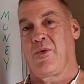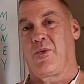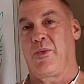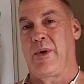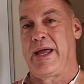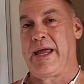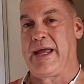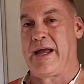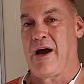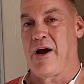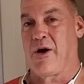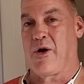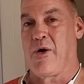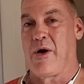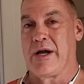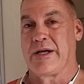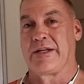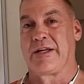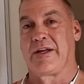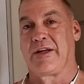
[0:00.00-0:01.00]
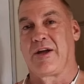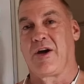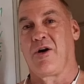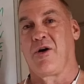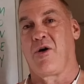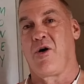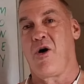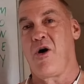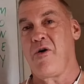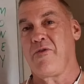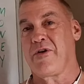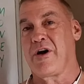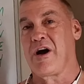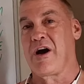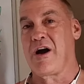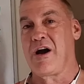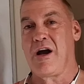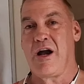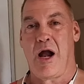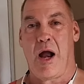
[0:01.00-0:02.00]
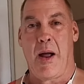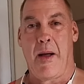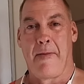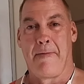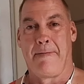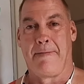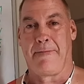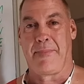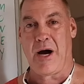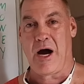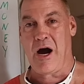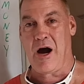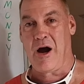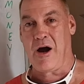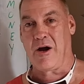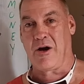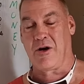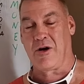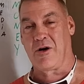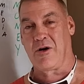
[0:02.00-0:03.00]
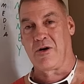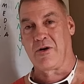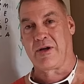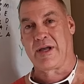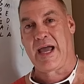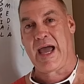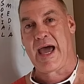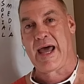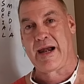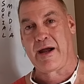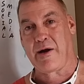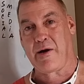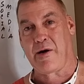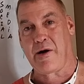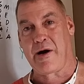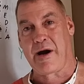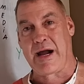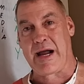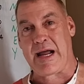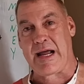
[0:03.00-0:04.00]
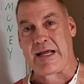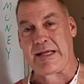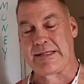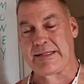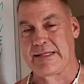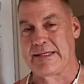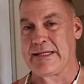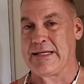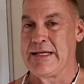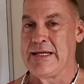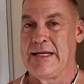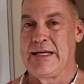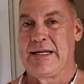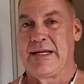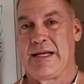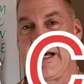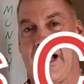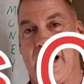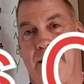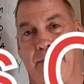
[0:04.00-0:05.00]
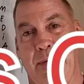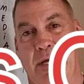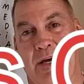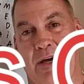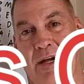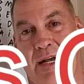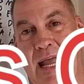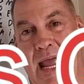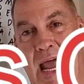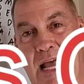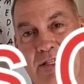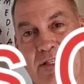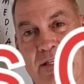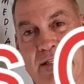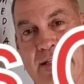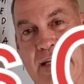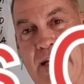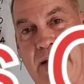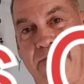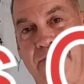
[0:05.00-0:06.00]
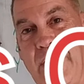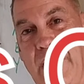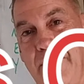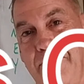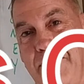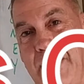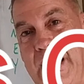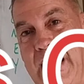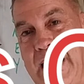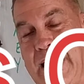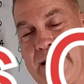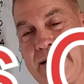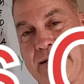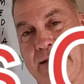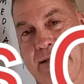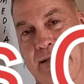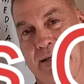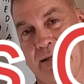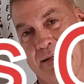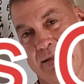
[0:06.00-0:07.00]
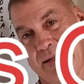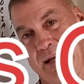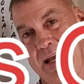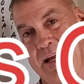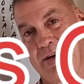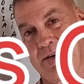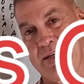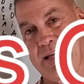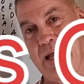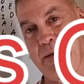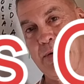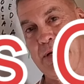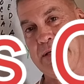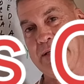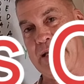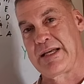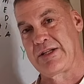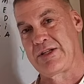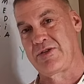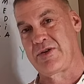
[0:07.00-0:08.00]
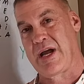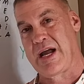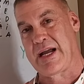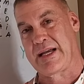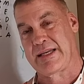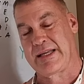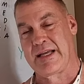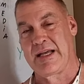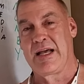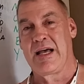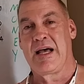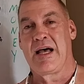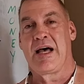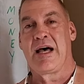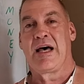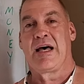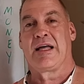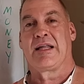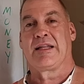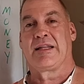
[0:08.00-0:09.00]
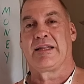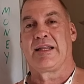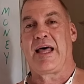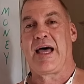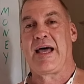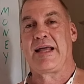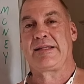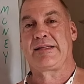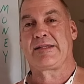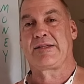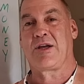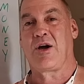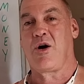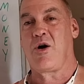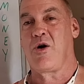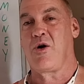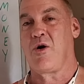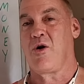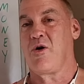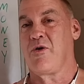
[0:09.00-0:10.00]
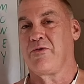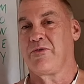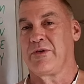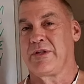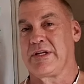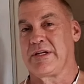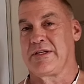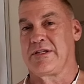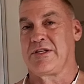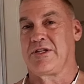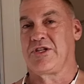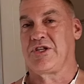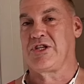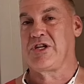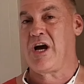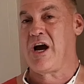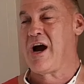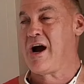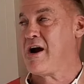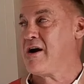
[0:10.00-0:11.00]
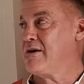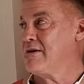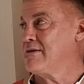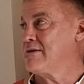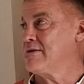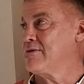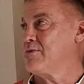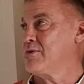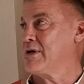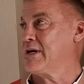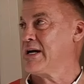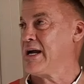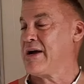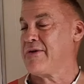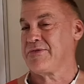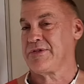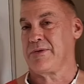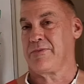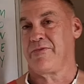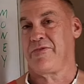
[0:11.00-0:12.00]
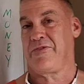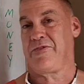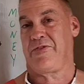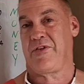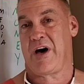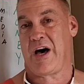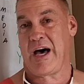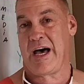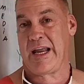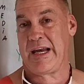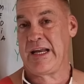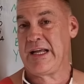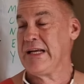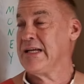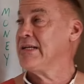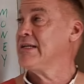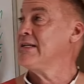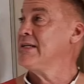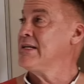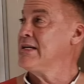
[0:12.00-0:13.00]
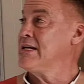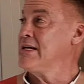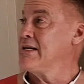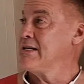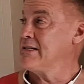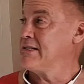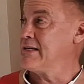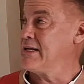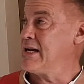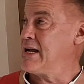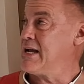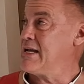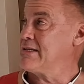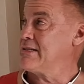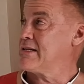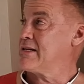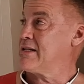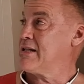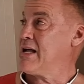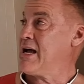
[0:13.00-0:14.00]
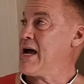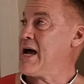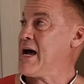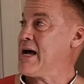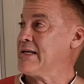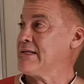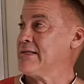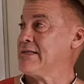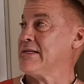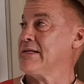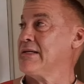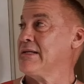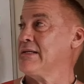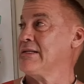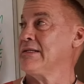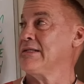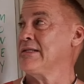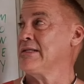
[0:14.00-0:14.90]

We are going to go over bar girl categories. I'm here in Angeles City, Philippines, Entertainment District. Let's go over this chart. We're going to have some fun. Today's class.